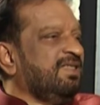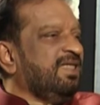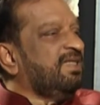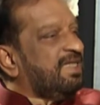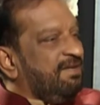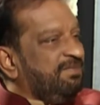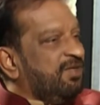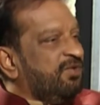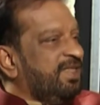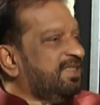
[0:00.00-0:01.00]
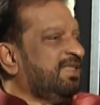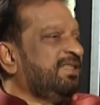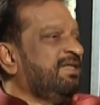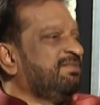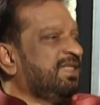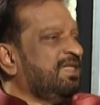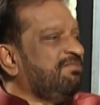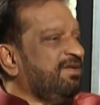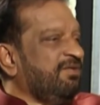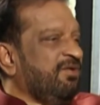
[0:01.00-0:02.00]
They typed the quotation
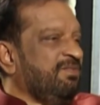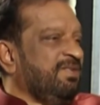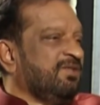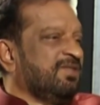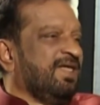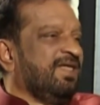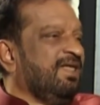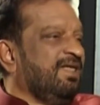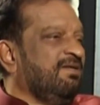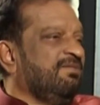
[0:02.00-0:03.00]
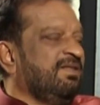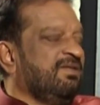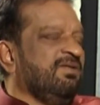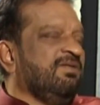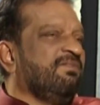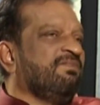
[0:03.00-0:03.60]
themselves and got me to sign and give it.